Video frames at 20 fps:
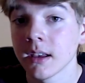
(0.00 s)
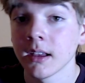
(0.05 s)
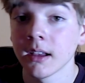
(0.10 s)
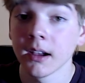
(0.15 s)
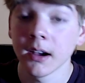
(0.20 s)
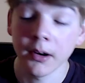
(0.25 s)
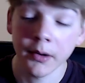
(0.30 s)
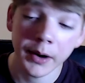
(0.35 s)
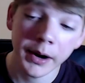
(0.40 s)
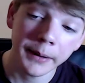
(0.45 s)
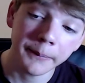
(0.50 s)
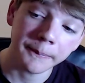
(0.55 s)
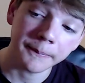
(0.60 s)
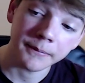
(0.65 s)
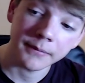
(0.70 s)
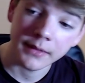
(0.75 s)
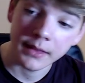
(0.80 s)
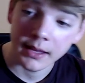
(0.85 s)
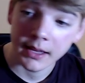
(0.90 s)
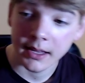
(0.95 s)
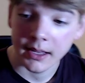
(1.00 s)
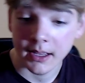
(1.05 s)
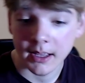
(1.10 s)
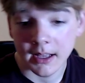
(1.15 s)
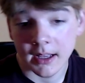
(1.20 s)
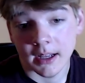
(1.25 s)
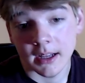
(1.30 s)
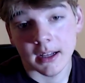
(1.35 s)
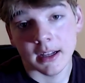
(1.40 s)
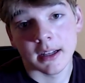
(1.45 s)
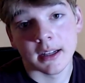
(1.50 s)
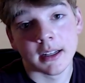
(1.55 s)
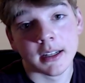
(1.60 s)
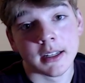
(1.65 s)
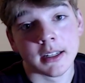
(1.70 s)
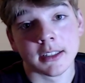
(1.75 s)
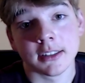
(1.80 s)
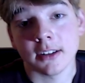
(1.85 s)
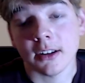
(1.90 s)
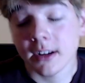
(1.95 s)
All right.
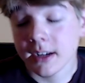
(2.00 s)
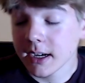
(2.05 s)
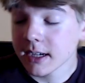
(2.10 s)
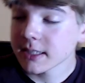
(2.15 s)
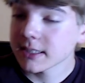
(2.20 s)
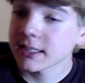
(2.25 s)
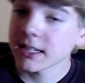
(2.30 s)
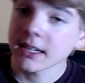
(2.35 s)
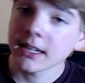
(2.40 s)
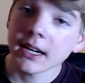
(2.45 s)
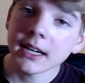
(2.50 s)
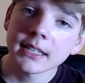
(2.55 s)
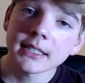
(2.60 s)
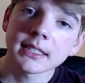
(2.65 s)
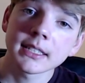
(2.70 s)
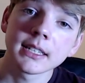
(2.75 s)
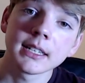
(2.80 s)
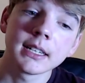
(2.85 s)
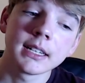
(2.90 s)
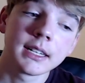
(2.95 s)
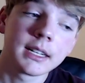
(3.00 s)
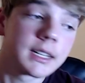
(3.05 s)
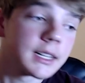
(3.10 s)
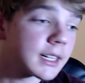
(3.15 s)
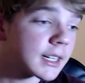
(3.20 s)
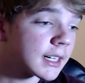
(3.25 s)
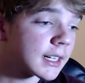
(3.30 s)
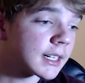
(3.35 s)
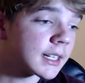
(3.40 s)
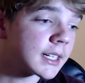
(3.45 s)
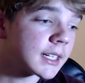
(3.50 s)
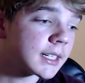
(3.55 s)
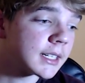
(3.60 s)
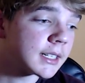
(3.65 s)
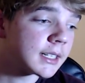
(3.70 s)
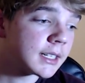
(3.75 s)
That's all I got to say, guys. Uh,